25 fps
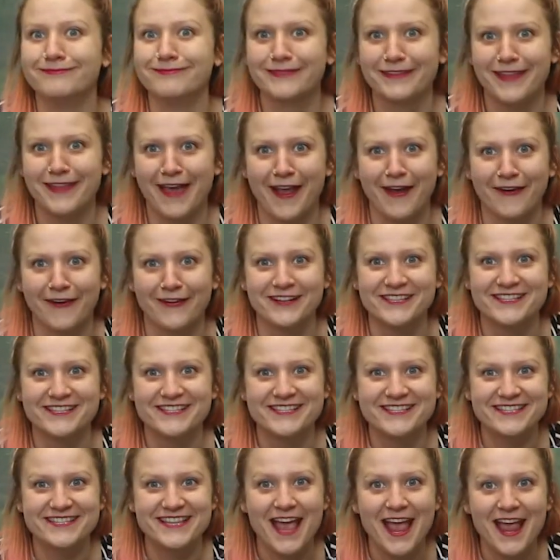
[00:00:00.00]
They are
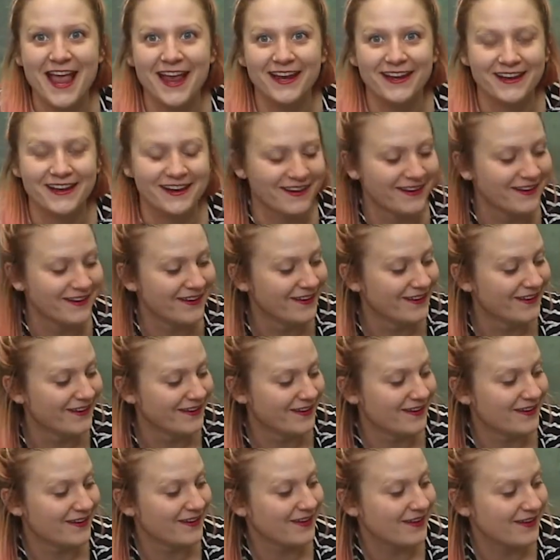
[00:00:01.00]
insane.
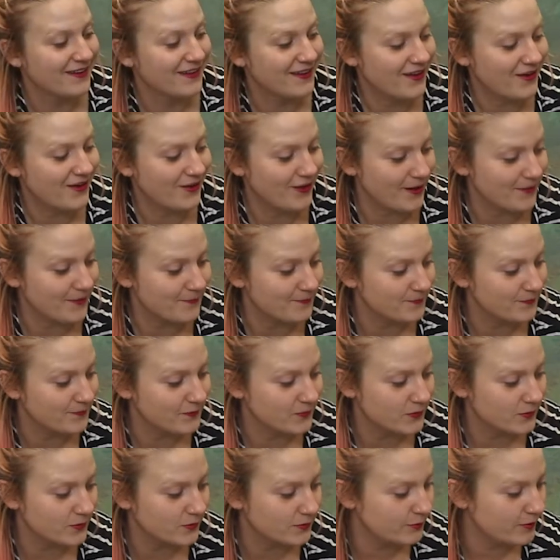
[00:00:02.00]
Okay,
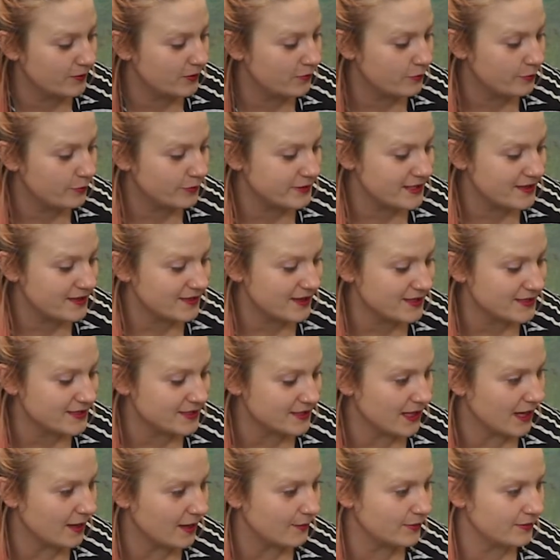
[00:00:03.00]
well, we'll pretend that
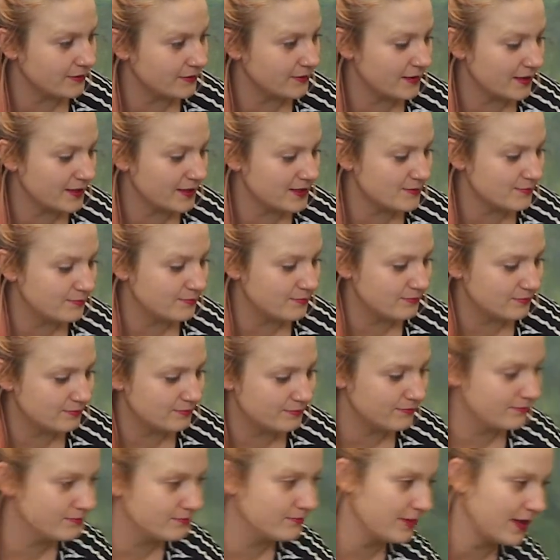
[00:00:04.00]
didn't happen. That's
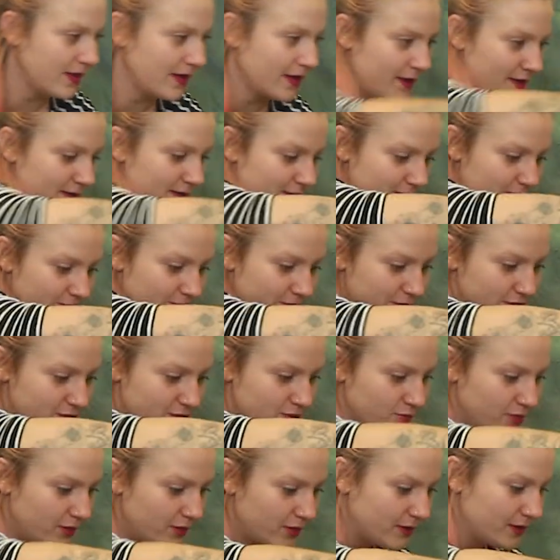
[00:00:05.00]
back in its
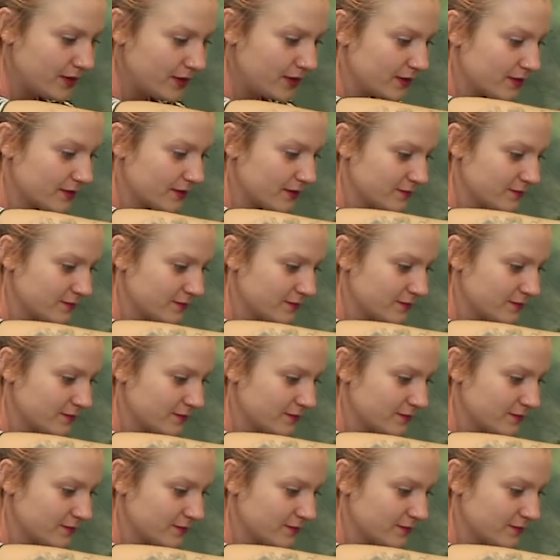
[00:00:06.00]
original pot.